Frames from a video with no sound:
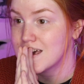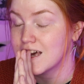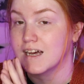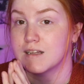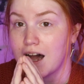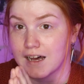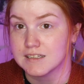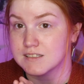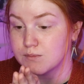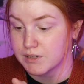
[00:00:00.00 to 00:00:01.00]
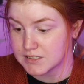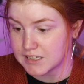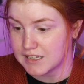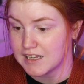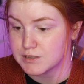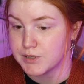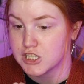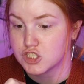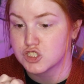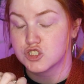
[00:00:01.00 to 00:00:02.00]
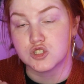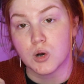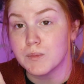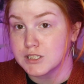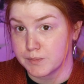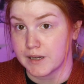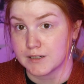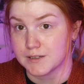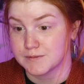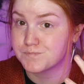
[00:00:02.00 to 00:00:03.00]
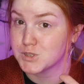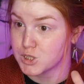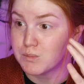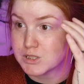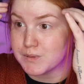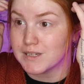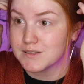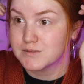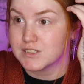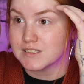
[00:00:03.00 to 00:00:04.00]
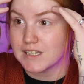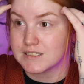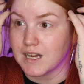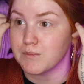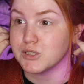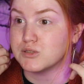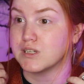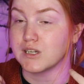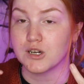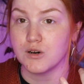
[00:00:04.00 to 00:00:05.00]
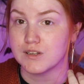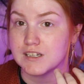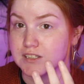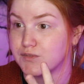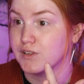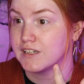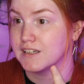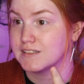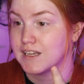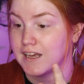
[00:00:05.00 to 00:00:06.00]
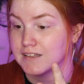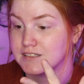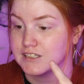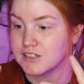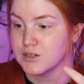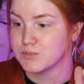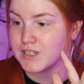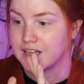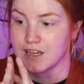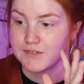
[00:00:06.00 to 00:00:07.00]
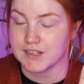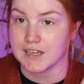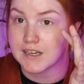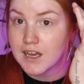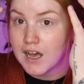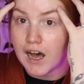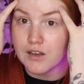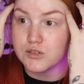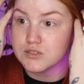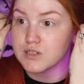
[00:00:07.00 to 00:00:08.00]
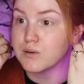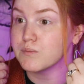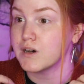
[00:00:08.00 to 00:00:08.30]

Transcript: and honestly my skin has been so much better since I stopped using all the exfoliants and serums and everything. I'll use them